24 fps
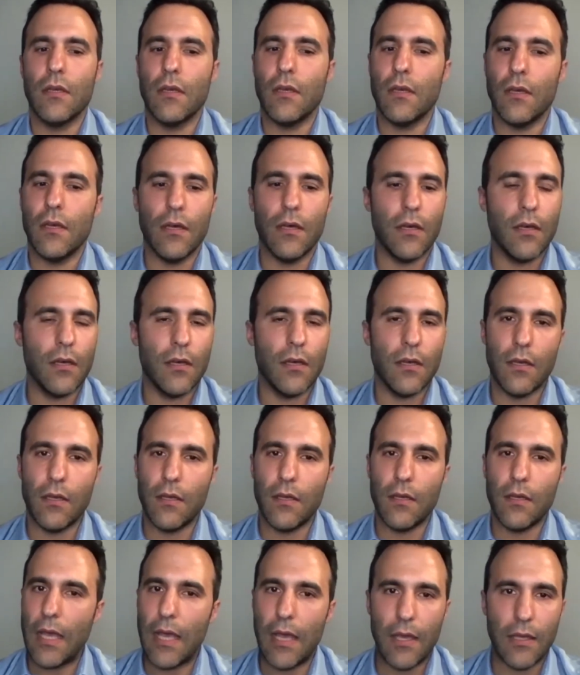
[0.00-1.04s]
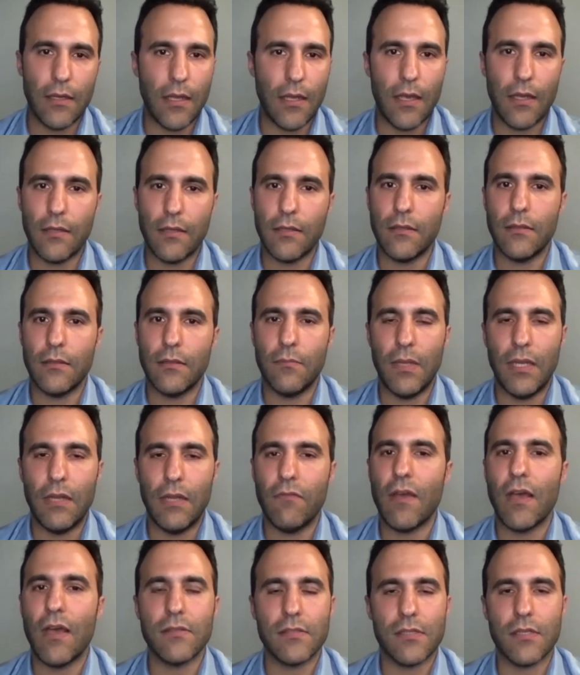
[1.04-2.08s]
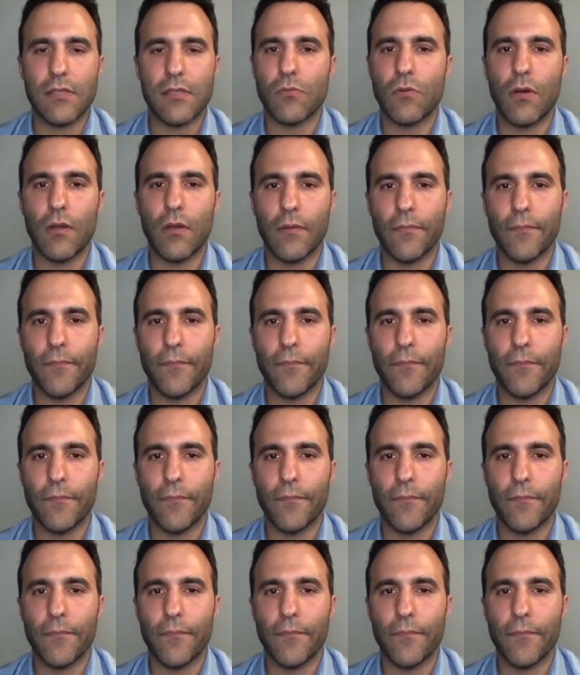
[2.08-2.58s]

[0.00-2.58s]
and minivans as well.